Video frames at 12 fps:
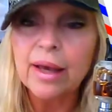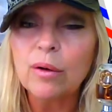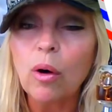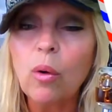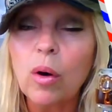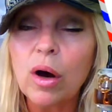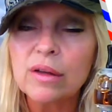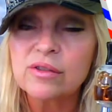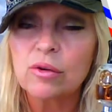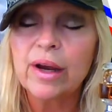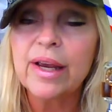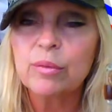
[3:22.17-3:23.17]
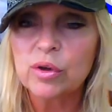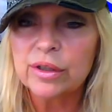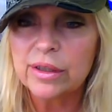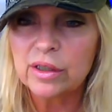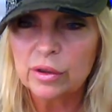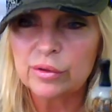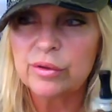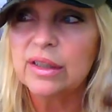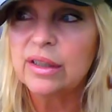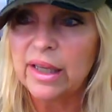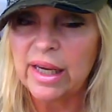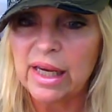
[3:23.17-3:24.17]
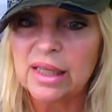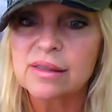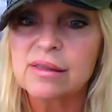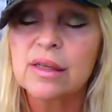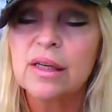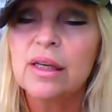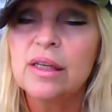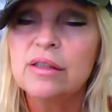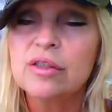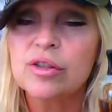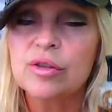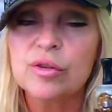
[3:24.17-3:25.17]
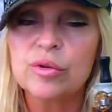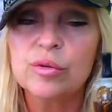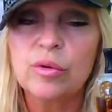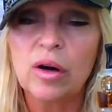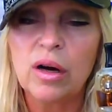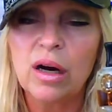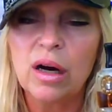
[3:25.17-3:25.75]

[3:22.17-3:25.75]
and also I am going to include the links to